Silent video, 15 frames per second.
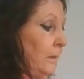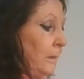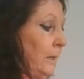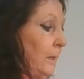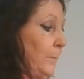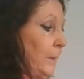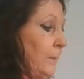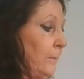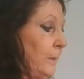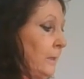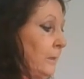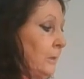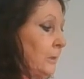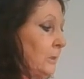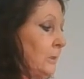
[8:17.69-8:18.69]
How about
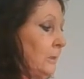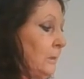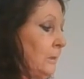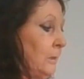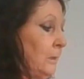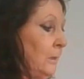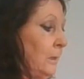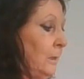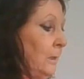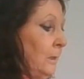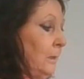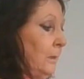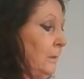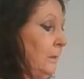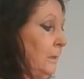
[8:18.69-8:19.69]
that?
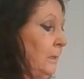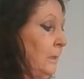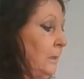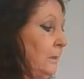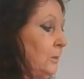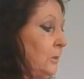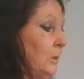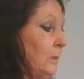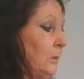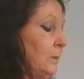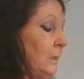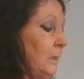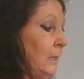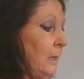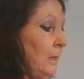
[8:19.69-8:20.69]
And then just
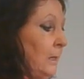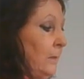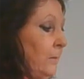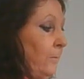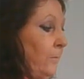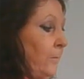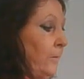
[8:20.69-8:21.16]
again,